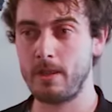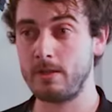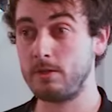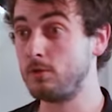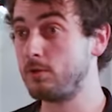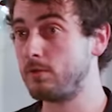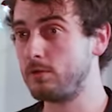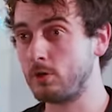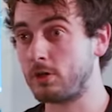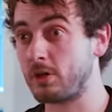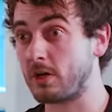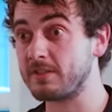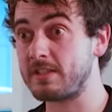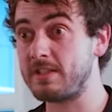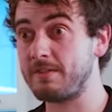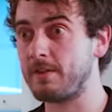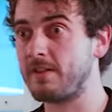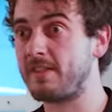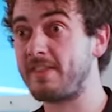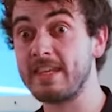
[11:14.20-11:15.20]
you can't
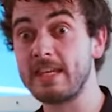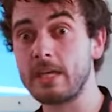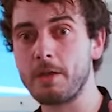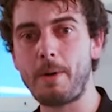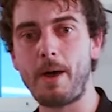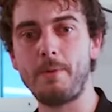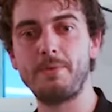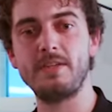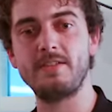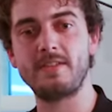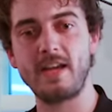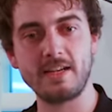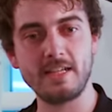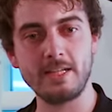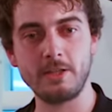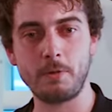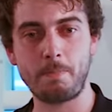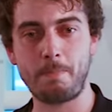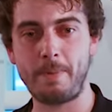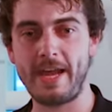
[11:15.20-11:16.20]
even think about
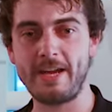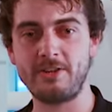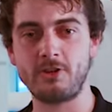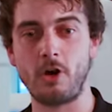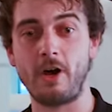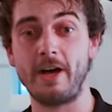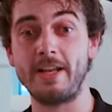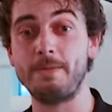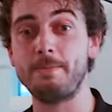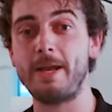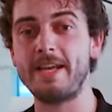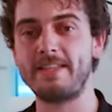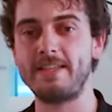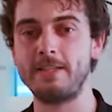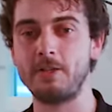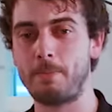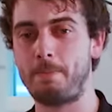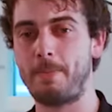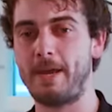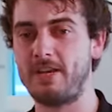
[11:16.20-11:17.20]
designing the page or
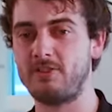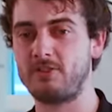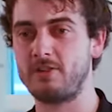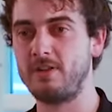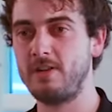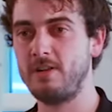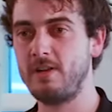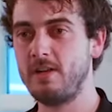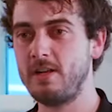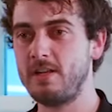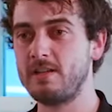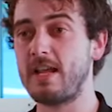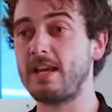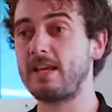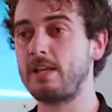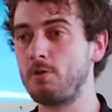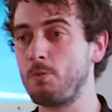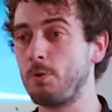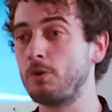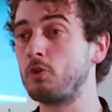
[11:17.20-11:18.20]
animating the page. It's
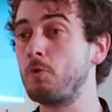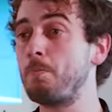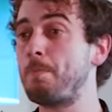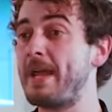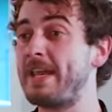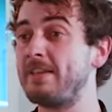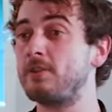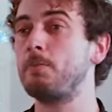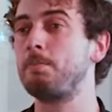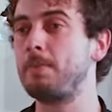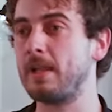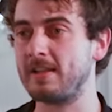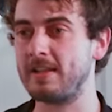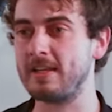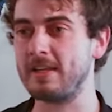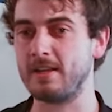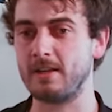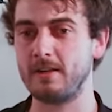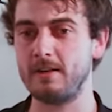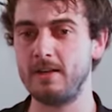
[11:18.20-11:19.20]
like you want to paint a
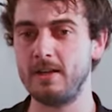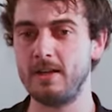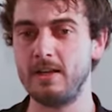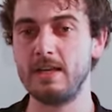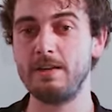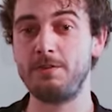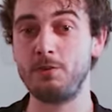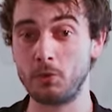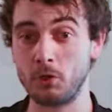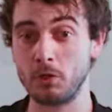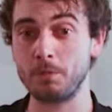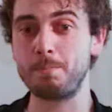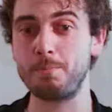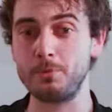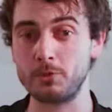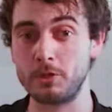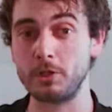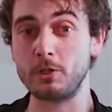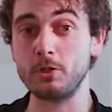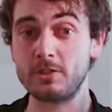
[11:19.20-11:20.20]
building. If you don't
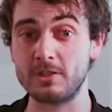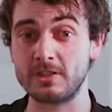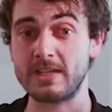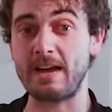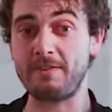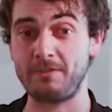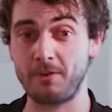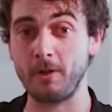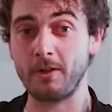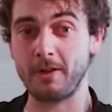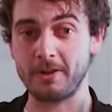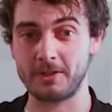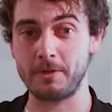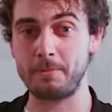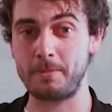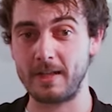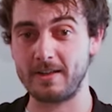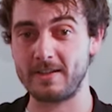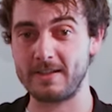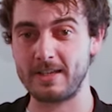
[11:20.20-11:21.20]
put the good scaffold on the
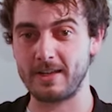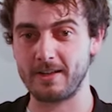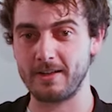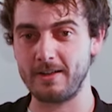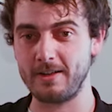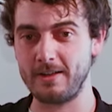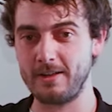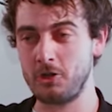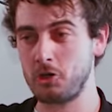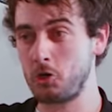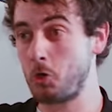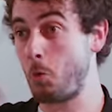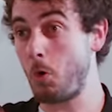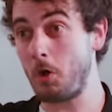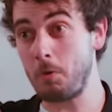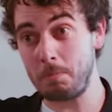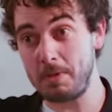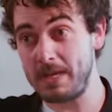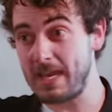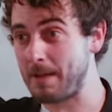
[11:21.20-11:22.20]
building, you
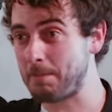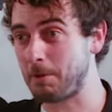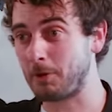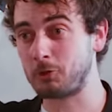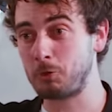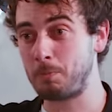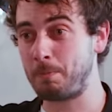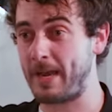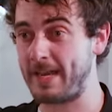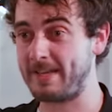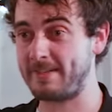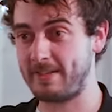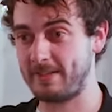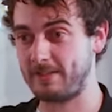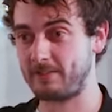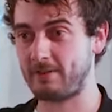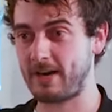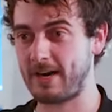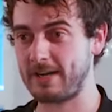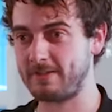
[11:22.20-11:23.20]
won't be able to paint
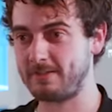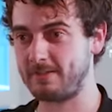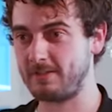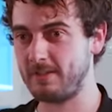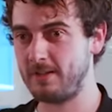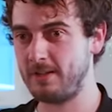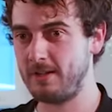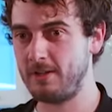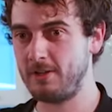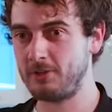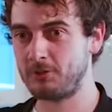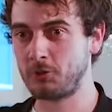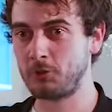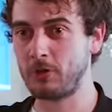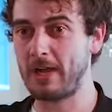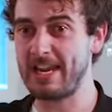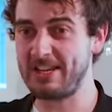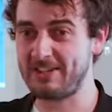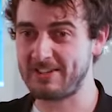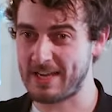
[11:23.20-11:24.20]
it, right?
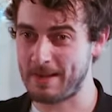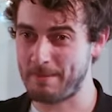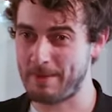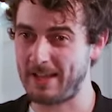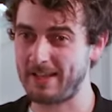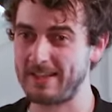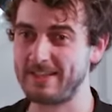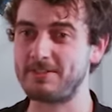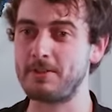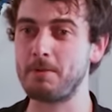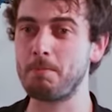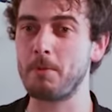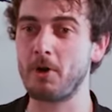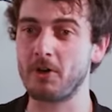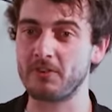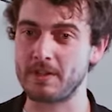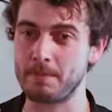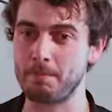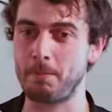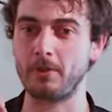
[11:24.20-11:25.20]
So HTML is the
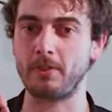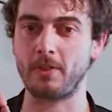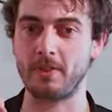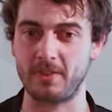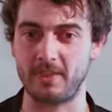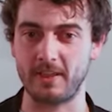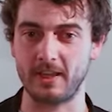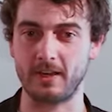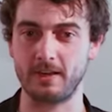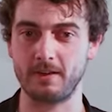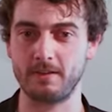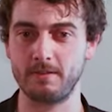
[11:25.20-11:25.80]
most important thing.